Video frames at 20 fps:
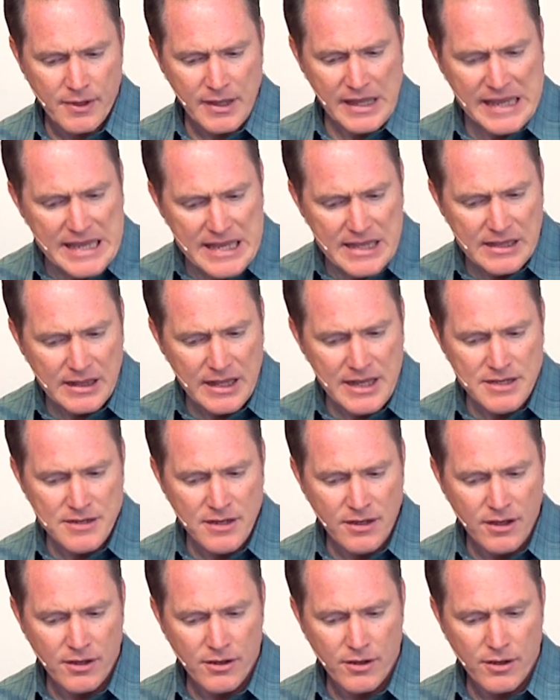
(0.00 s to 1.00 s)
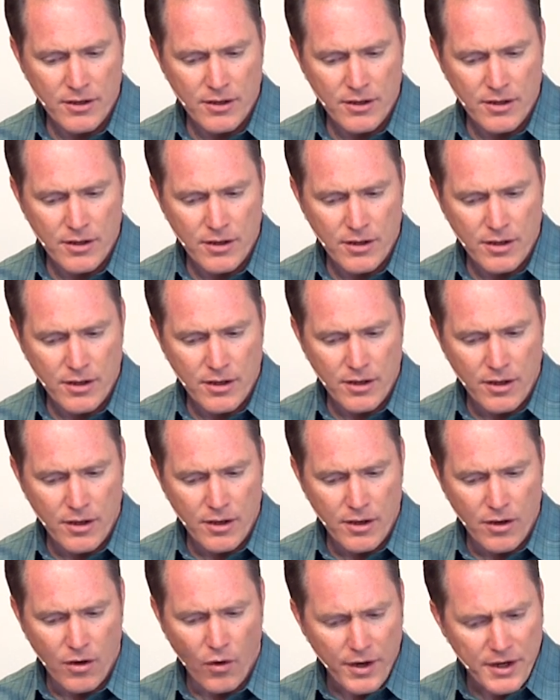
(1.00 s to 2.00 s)
Healing,
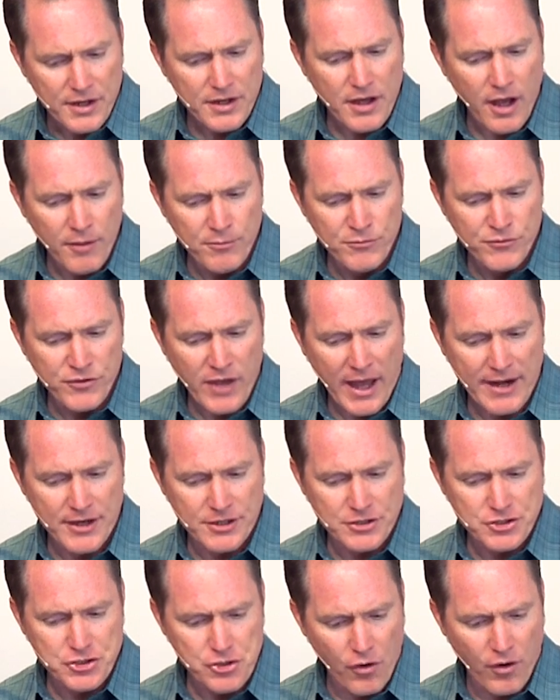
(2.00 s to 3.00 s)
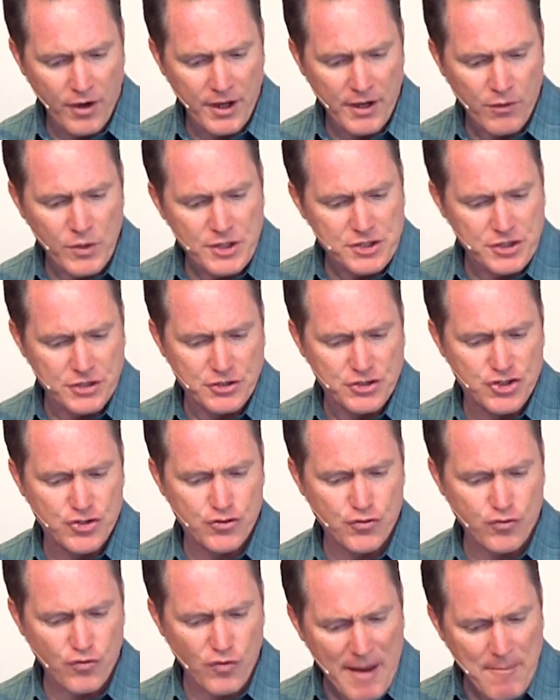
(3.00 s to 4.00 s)
or it comes out of joint. We should
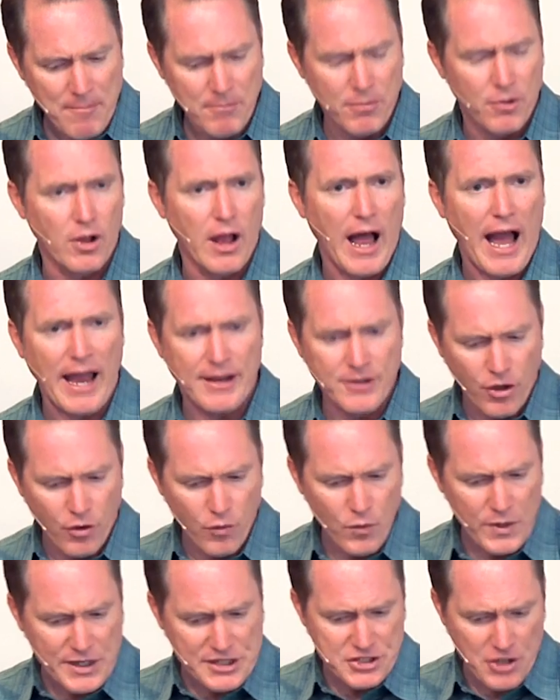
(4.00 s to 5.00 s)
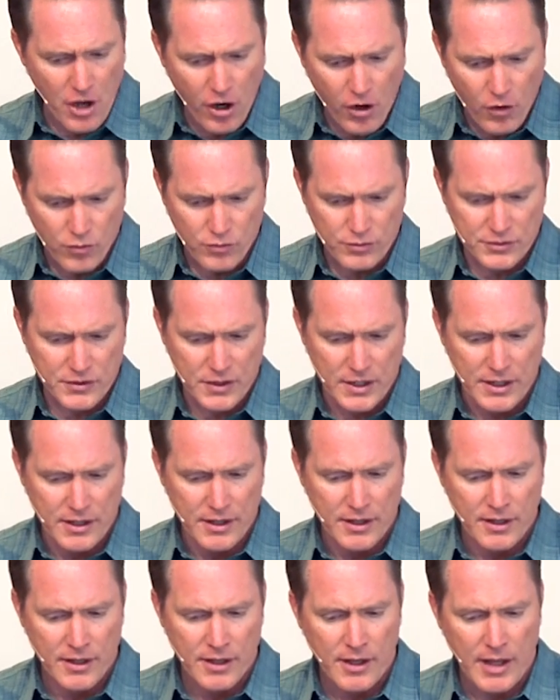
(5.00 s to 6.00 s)
tremble. I know we don't.
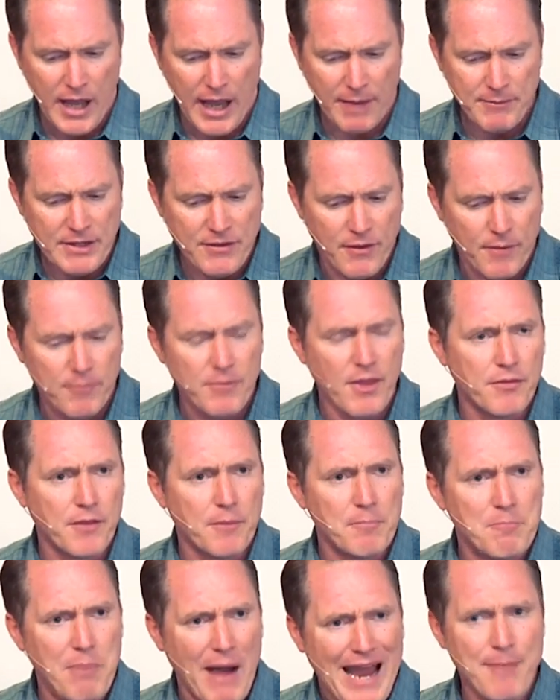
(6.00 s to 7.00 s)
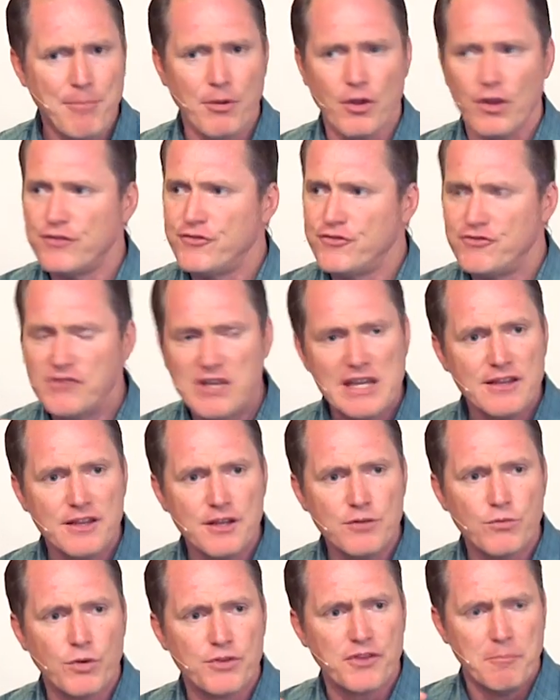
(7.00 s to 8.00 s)
I mean, the Bible is
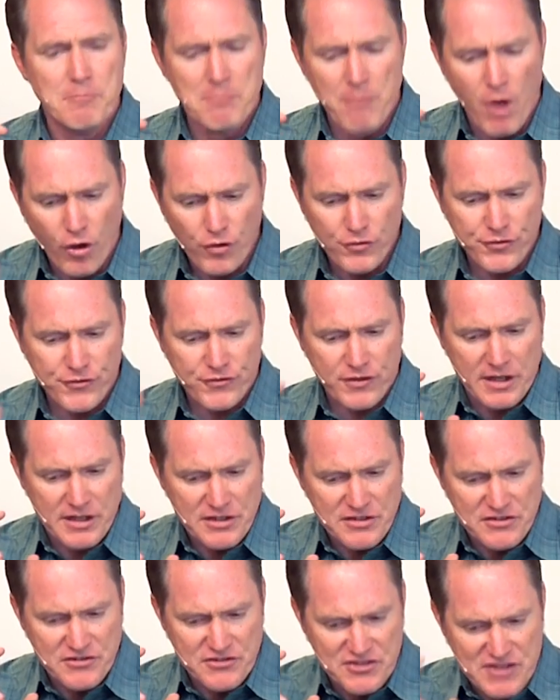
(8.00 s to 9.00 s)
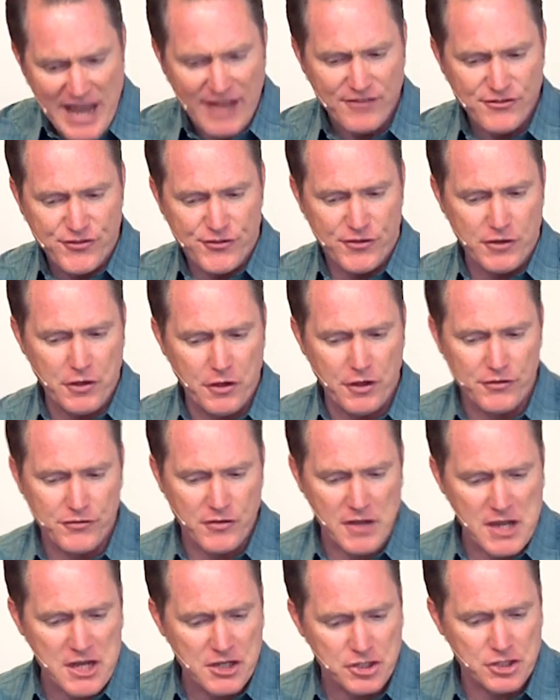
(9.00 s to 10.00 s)
dealing with the most dead serious
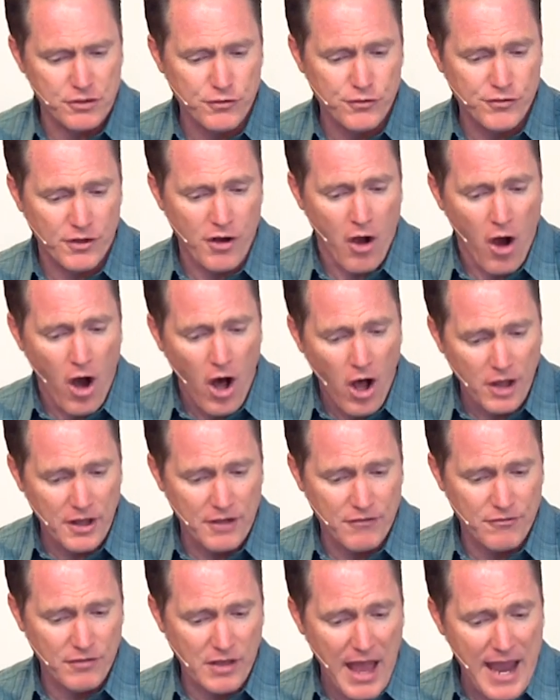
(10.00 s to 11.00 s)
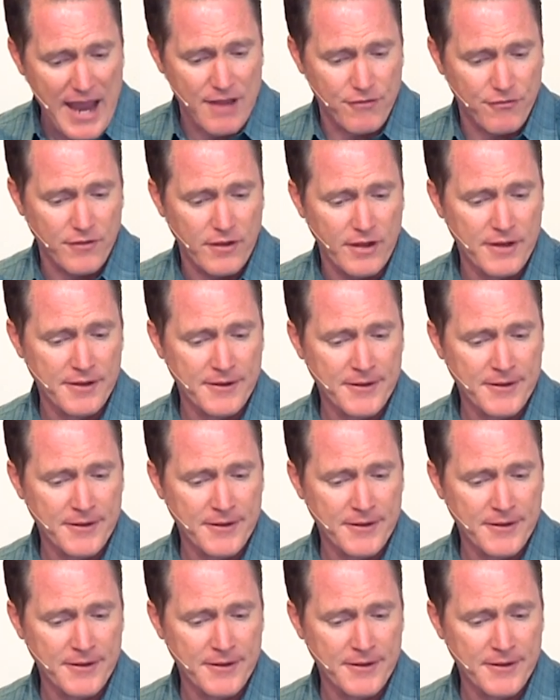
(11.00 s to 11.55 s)
issues in all of life.